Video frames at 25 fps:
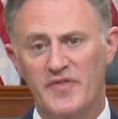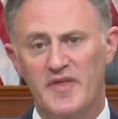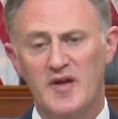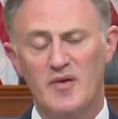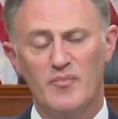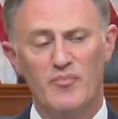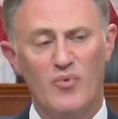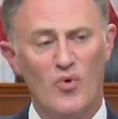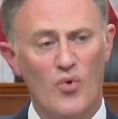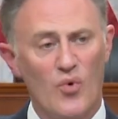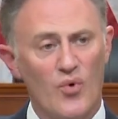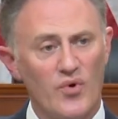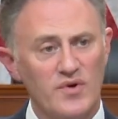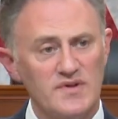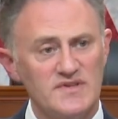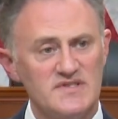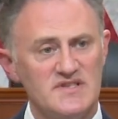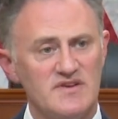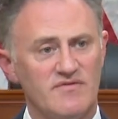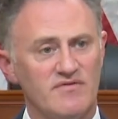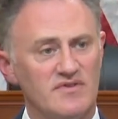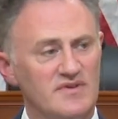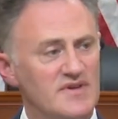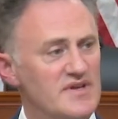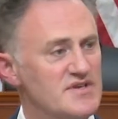the importance
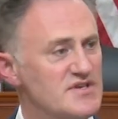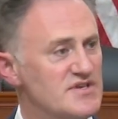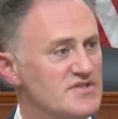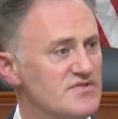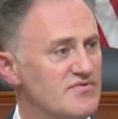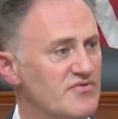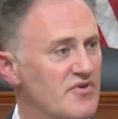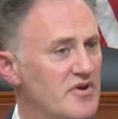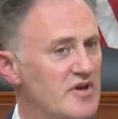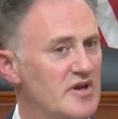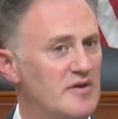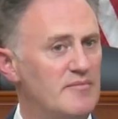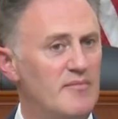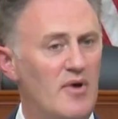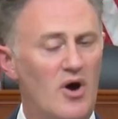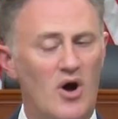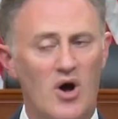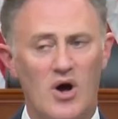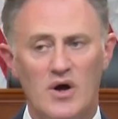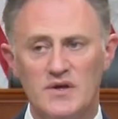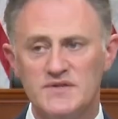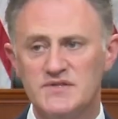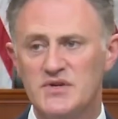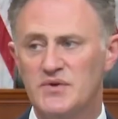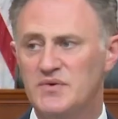of religious freedom
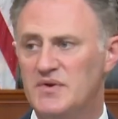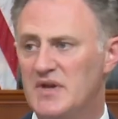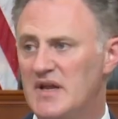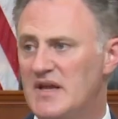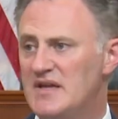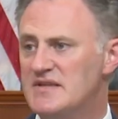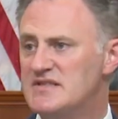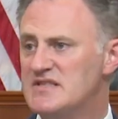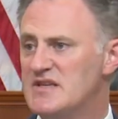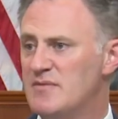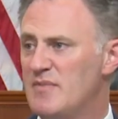also needs